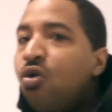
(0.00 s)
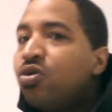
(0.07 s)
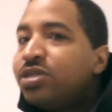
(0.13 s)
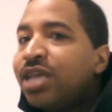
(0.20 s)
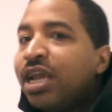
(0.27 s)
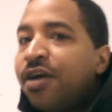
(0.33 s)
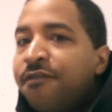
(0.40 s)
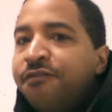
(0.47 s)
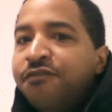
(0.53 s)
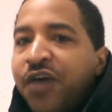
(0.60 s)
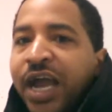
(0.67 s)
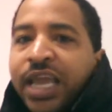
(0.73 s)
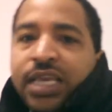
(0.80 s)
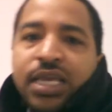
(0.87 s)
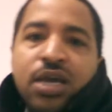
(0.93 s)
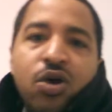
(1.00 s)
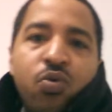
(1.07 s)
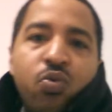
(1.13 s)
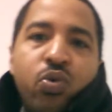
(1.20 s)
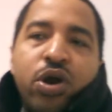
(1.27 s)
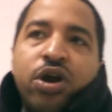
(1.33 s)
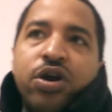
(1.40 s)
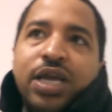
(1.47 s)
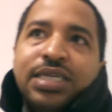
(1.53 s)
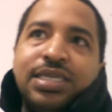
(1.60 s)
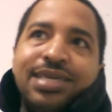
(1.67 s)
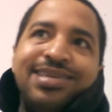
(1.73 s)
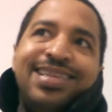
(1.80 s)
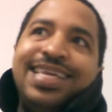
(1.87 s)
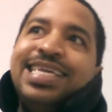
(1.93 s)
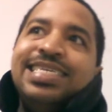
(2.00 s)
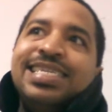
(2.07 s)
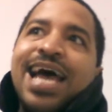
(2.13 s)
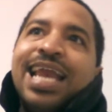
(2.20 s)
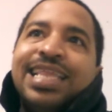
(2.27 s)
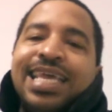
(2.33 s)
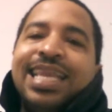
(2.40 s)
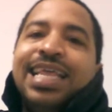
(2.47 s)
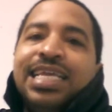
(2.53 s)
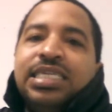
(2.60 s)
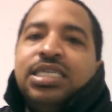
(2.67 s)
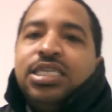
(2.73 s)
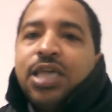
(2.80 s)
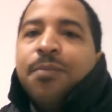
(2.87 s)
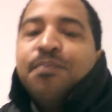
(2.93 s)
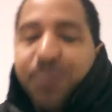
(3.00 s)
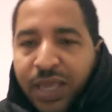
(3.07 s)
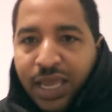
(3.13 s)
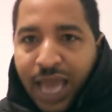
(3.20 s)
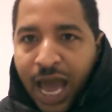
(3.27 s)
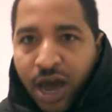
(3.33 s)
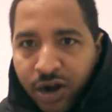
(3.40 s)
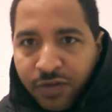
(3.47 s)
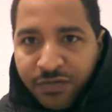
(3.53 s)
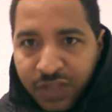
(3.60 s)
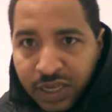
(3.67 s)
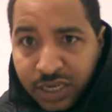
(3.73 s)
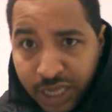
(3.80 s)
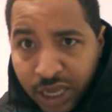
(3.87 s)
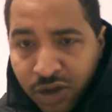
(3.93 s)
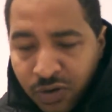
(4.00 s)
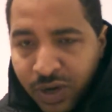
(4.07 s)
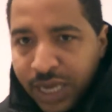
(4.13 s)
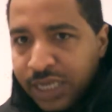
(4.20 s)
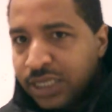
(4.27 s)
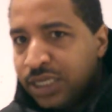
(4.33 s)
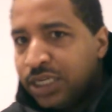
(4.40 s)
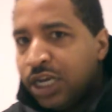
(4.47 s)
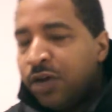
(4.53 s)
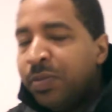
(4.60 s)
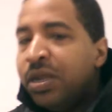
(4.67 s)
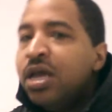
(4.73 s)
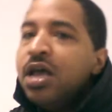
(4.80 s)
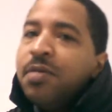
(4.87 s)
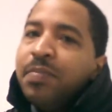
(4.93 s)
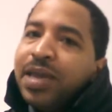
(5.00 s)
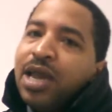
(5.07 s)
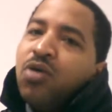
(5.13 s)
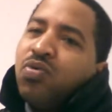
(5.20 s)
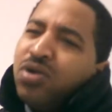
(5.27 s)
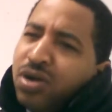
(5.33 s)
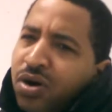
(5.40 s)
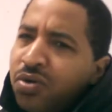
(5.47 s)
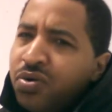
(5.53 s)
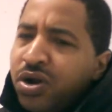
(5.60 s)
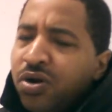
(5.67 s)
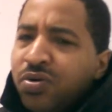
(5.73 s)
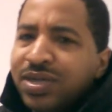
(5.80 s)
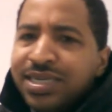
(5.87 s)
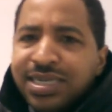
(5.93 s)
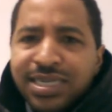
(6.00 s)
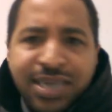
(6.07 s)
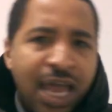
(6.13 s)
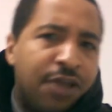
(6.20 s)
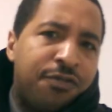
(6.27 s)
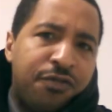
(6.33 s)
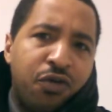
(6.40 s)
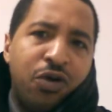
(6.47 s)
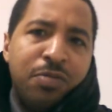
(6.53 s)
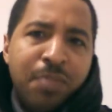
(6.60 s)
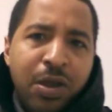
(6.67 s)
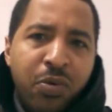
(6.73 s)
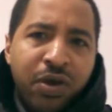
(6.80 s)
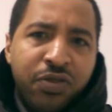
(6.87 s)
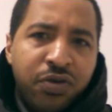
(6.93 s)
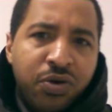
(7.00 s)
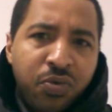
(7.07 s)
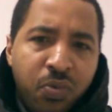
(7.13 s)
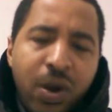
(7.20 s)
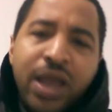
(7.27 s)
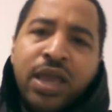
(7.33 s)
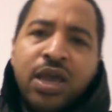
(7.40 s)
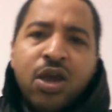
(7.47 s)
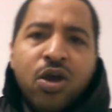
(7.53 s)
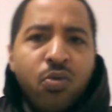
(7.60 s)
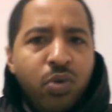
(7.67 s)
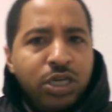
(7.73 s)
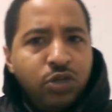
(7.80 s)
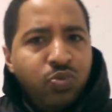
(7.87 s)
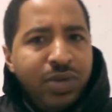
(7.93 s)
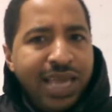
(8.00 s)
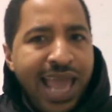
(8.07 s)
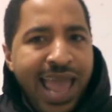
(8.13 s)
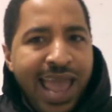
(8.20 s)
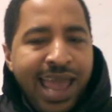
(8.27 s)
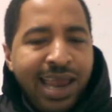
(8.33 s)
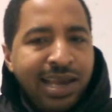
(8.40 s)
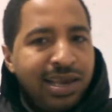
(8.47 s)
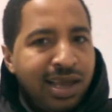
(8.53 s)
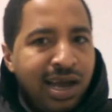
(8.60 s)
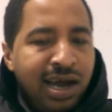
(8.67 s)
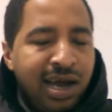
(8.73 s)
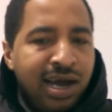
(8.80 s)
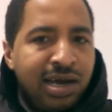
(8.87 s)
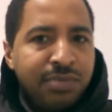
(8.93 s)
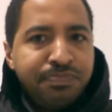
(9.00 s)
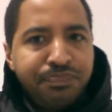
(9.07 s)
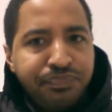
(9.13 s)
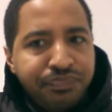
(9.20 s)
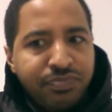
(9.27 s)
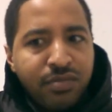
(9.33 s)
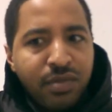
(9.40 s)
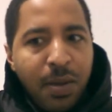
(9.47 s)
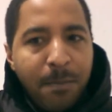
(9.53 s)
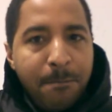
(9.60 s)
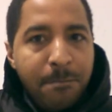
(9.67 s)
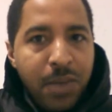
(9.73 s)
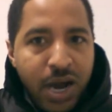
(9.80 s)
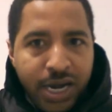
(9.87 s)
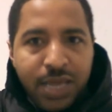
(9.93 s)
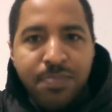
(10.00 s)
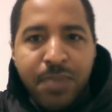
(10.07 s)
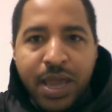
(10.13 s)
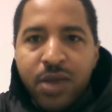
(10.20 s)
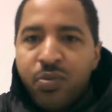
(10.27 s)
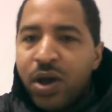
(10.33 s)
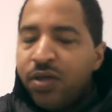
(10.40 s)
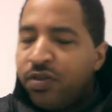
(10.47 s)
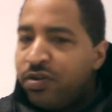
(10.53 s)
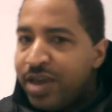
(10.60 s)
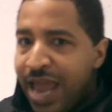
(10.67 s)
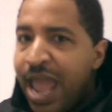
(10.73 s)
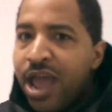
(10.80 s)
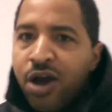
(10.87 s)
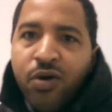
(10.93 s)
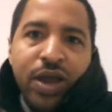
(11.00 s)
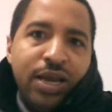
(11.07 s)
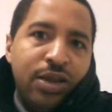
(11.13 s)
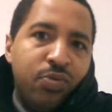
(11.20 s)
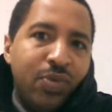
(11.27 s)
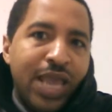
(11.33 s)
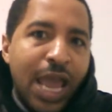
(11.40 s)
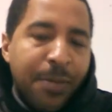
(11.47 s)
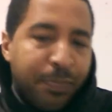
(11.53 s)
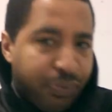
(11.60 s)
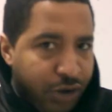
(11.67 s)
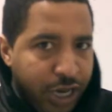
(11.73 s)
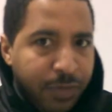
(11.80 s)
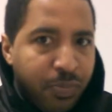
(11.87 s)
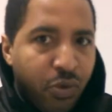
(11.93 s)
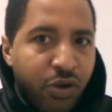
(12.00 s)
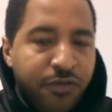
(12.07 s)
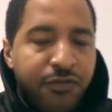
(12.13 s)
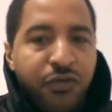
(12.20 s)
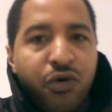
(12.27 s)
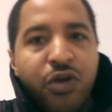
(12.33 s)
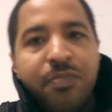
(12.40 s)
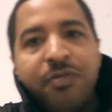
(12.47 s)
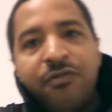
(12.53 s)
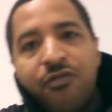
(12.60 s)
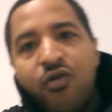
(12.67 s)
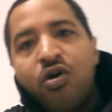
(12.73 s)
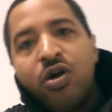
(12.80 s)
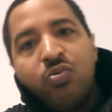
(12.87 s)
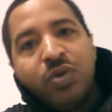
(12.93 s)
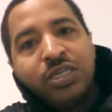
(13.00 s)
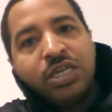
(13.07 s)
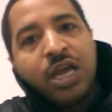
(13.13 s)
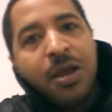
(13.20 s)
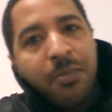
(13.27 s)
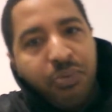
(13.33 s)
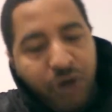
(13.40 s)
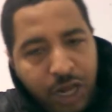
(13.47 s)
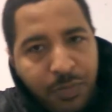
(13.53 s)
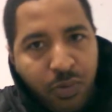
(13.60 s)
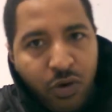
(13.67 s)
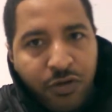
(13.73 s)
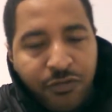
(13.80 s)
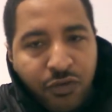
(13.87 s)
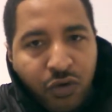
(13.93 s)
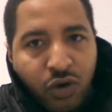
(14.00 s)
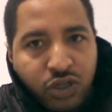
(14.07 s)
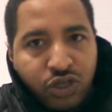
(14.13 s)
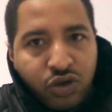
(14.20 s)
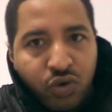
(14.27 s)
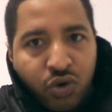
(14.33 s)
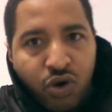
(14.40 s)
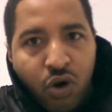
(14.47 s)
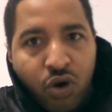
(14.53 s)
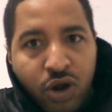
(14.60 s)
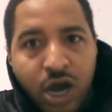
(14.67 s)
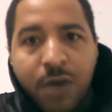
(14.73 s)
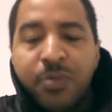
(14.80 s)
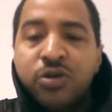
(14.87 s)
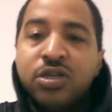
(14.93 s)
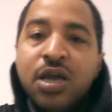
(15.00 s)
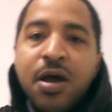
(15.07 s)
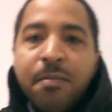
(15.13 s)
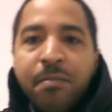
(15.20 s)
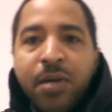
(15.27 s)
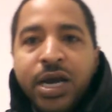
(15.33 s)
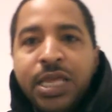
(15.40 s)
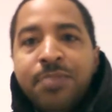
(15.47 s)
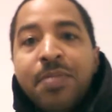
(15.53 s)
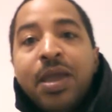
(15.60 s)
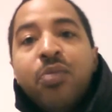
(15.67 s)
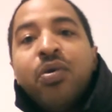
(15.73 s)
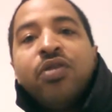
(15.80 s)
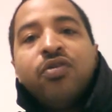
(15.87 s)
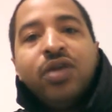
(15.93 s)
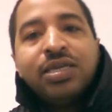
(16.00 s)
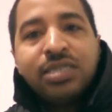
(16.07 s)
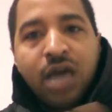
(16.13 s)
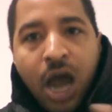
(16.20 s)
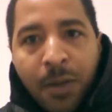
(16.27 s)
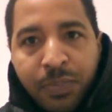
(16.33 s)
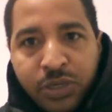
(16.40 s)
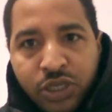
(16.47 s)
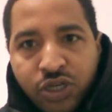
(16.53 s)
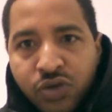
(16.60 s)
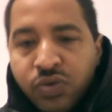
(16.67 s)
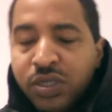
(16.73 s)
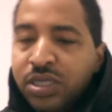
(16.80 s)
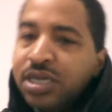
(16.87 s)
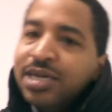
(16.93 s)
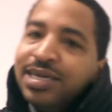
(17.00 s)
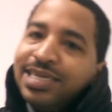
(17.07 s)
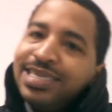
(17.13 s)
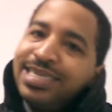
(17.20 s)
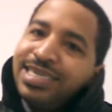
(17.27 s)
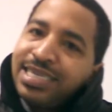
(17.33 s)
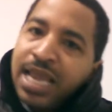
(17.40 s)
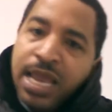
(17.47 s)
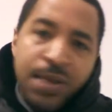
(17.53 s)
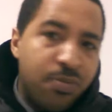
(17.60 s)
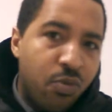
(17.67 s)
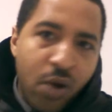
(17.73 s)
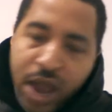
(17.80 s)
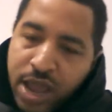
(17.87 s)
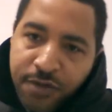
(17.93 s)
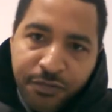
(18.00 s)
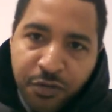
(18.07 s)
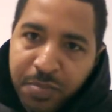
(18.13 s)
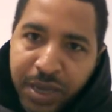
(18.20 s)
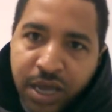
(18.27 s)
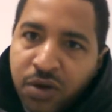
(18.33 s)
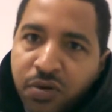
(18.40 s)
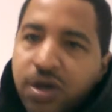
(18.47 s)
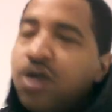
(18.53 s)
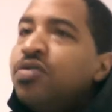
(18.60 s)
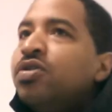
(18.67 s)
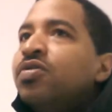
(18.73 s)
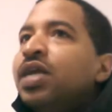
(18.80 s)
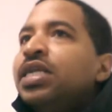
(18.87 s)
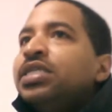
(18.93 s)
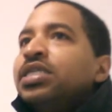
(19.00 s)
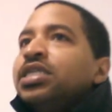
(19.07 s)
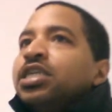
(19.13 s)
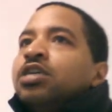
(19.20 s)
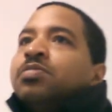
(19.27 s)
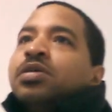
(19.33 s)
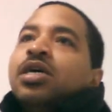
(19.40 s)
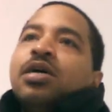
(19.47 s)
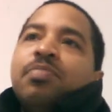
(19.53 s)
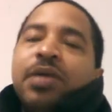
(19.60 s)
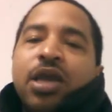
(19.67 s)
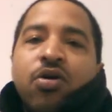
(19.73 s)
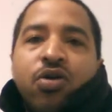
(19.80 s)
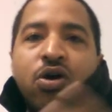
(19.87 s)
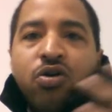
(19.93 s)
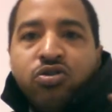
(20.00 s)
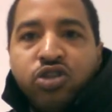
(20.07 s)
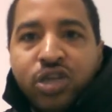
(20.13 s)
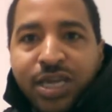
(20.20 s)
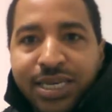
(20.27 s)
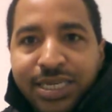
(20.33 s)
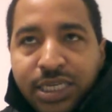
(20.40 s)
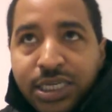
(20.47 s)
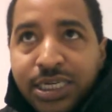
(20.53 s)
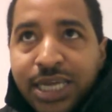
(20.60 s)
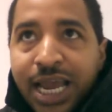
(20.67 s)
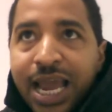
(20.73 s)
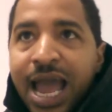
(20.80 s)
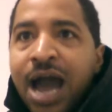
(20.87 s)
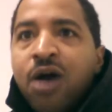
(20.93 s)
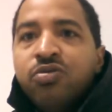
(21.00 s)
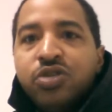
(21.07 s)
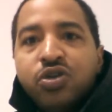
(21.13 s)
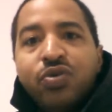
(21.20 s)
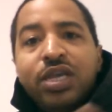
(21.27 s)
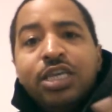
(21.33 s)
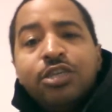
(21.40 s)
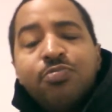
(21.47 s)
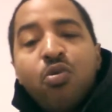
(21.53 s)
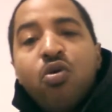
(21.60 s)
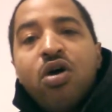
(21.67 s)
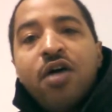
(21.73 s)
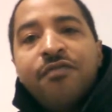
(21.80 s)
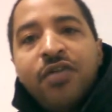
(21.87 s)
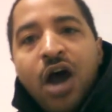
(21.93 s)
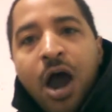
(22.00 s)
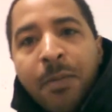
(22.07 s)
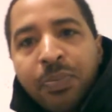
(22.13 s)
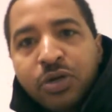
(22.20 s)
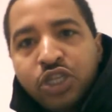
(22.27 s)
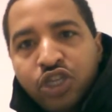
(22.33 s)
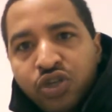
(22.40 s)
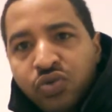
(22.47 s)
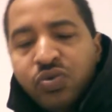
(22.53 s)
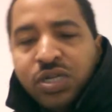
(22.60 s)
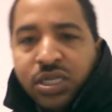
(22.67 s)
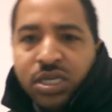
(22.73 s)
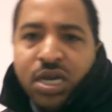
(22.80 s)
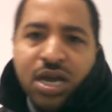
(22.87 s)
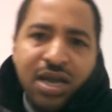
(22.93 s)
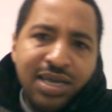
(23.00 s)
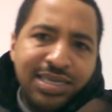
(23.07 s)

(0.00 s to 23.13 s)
or take a fight. Where is it, he's not getting something out of the deal, ladies and gentlemen. Miguel Cotto is just like Floyd Mayweather in a way, which we had. Um, Money Mayweather now, and then we had Pretty Boy Floyd before, in which Pretty Boy Floyd took on all comers. Money Mayweather is an opportunist. Same way for Miguel Cotto, ladies and gentlemen. Miguel is looking to check out, so he is more of an opportunist.